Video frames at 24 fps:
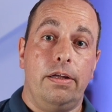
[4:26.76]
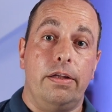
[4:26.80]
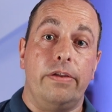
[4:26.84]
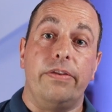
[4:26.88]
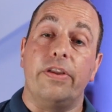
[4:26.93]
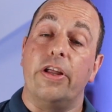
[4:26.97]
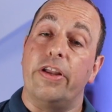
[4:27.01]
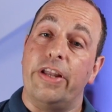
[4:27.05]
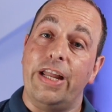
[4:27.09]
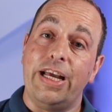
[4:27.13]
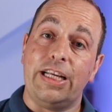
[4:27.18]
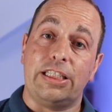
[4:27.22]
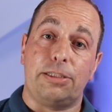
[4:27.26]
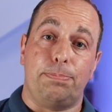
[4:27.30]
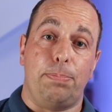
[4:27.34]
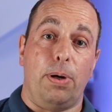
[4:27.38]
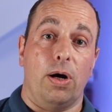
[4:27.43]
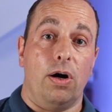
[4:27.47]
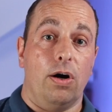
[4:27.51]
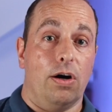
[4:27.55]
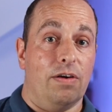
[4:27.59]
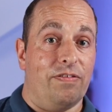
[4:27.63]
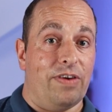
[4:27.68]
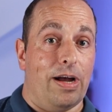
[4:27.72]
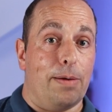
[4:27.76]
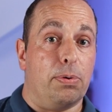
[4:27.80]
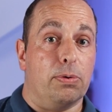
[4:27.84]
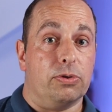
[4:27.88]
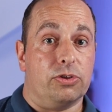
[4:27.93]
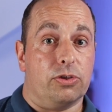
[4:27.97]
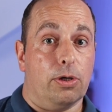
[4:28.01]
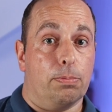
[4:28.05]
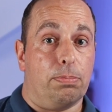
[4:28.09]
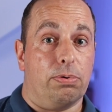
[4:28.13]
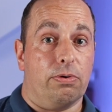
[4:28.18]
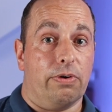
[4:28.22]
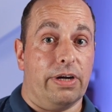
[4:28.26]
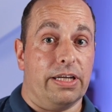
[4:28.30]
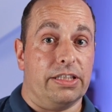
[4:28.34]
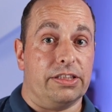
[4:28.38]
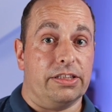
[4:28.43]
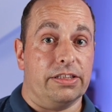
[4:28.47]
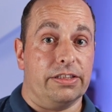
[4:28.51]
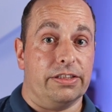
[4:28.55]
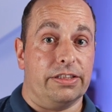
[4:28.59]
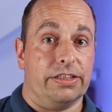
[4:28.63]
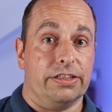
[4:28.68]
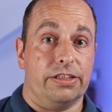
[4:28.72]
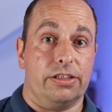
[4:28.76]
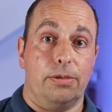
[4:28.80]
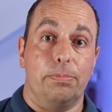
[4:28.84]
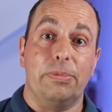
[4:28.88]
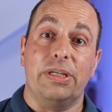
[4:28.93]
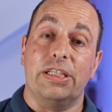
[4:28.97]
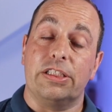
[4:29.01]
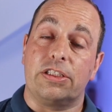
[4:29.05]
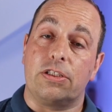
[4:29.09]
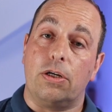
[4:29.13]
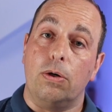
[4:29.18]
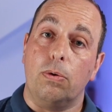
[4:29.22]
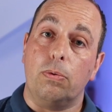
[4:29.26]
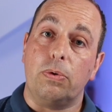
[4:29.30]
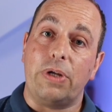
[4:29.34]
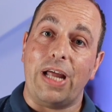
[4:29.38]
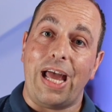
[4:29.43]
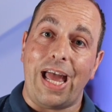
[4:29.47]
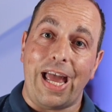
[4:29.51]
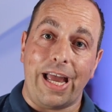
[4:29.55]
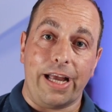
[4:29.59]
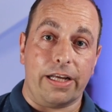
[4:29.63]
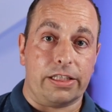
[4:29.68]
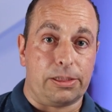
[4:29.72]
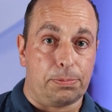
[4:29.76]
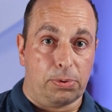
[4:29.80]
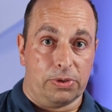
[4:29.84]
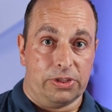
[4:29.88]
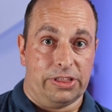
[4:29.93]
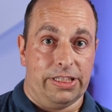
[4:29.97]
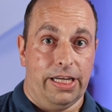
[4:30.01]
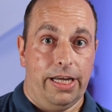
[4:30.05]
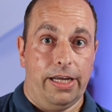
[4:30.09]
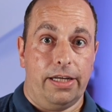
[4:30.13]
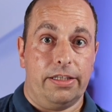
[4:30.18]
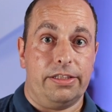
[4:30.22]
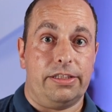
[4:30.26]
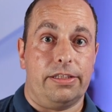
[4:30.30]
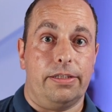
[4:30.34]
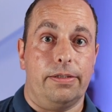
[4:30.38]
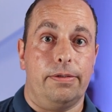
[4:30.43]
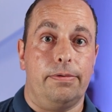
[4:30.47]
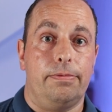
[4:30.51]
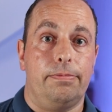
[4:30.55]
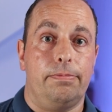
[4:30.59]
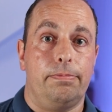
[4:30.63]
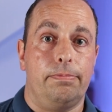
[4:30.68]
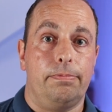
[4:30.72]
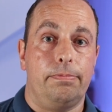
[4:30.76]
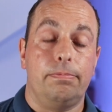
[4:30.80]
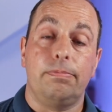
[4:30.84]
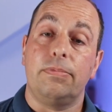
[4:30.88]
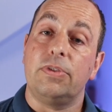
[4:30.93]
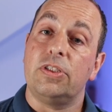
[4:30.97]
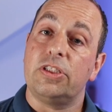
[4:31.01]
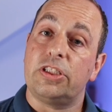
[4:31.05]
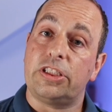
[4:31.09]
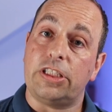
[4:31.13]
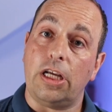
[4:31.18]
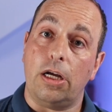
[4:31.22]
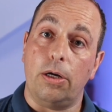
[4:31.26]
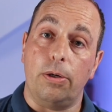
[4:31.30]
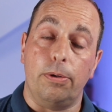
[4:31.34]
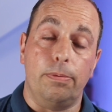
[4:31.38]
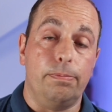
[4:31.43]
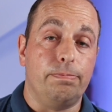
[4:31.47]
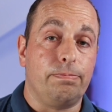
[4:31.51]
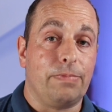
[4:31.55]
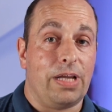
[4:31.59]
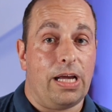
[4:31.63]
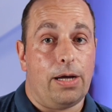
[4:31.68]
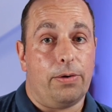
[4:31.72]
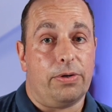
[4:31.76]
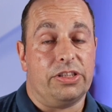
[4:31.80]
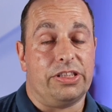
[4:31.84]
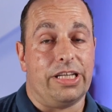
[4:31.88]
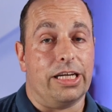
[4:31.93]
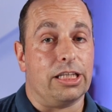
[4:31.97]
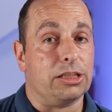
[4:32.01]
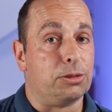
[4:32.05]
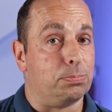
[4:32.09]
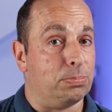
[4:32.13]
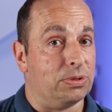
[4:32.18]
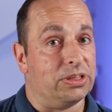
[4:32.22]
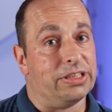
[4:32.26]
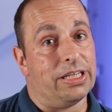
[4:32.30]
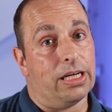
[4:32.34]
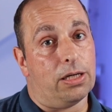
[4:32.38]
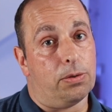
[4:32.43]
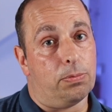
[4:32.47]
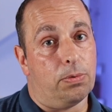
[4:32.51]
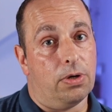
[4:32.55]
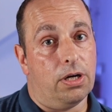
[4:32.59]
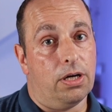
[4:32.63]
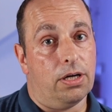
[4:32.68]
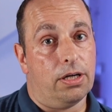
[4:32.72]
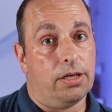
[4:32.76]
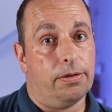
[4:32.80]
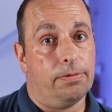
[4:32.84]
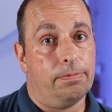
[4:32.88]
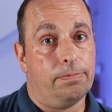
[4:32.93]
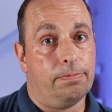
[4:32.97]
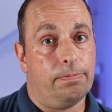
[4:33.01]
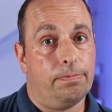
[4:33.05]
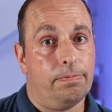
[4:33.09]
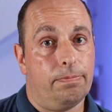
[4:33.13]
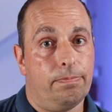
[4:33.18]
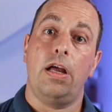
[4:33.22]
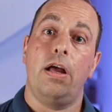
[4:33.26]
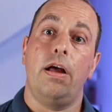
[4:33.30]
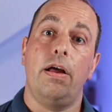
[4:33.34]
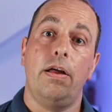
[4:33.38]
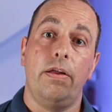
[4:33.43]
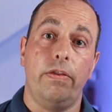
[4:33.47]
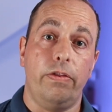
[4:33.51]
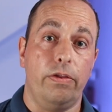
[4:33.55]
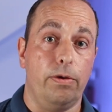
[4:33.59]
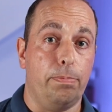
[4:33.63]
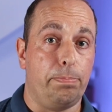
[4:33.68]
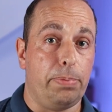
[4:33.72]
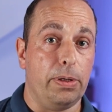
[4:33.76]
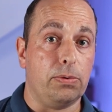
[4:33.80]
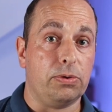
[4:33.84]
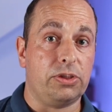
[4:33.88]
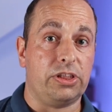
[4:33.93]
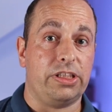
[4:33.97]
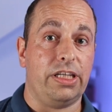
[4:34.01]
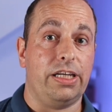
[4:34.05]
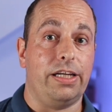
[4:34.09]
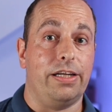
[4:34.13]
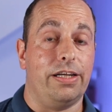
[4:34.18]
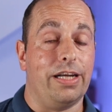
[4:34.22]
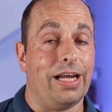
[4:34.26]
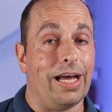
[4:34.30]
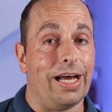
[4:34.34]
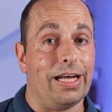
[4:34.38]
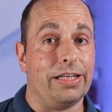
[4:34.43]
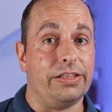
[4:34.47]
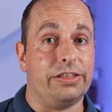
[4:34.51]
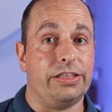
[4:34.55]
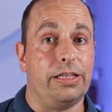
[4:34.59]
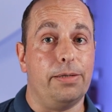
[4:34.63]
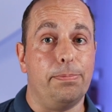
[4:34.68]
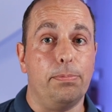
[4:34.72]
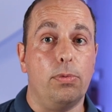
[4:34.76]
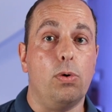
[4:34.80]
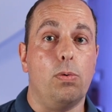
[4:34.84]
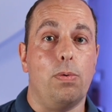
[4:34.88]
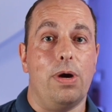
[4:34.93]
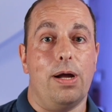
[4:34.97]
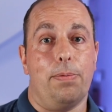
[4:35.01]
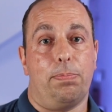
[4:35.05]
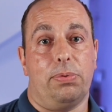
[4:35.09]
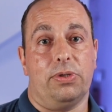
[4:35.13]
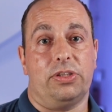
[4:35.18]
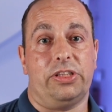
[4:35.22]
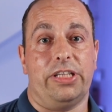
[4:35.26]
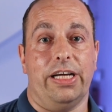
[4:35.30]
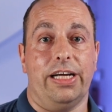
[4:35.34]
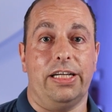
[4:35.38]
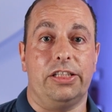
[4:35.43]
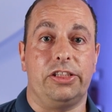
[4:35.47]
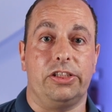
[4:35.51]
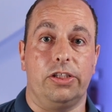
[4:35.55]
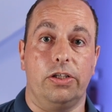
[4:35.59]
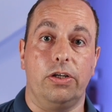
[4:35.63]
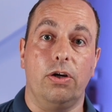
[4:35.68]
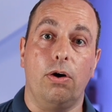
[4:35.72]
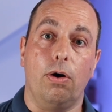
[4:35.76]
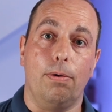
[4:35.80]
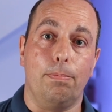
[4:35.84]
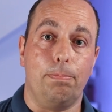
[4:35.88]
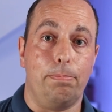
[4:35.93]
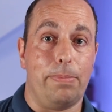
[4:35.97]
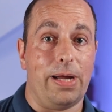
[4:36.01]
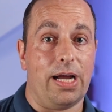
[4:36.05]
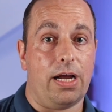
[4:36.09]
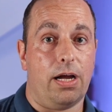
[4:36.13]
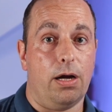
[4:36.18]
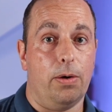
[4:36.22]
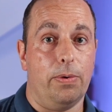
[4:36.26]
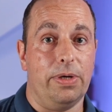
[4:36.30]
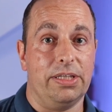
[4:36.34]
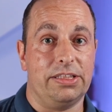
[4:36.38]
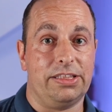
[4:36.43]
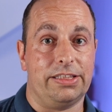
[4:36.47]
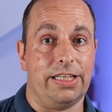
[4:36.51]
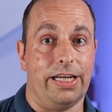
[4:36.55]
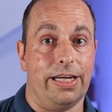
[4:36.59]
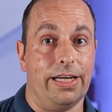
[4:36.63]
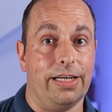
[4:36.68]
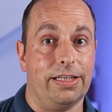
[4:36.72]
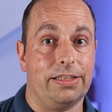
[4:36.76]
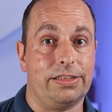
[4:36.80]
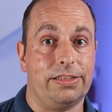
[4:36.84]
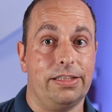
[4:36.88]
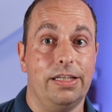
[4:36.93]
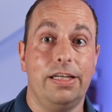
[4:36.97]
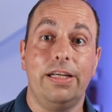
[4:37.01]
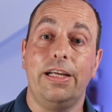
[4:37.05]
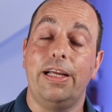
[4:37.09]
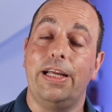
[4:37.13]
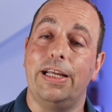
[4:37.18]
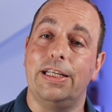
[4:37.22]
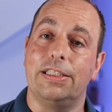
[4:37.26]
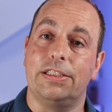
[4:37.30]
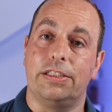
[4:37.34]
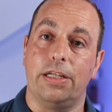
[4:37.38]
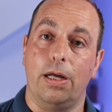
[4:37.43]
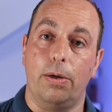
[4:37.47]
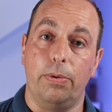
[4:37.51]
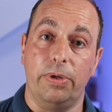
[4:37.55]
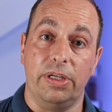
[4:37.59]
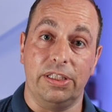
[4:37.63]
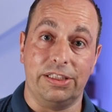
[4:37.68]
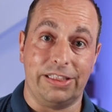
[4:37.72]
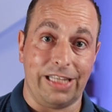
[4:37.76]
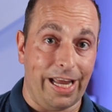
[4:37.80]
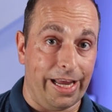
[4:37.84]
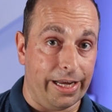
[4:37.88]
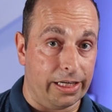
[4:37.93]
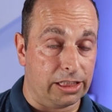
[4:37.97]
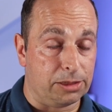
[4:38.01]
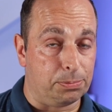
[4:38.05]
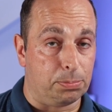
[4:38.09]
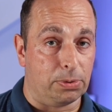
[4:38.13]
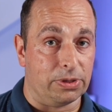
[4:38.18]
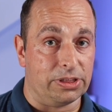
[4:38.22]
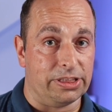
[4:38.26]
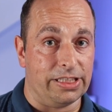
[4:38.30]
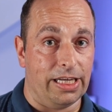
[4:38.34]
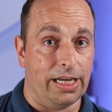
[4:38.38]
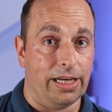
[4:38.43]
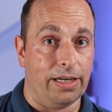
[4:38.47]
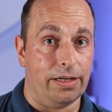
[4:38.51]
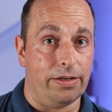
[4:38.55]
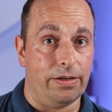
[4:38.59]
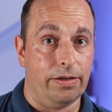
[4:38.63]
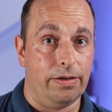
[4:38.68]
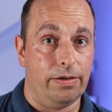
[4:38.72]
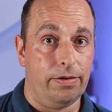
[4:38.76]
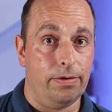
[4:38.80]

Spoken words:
The next part of Apple's operating system is called XProtect. So, how does XProtect work? The built-in anti-malware protection on macOS X is known as XProtect,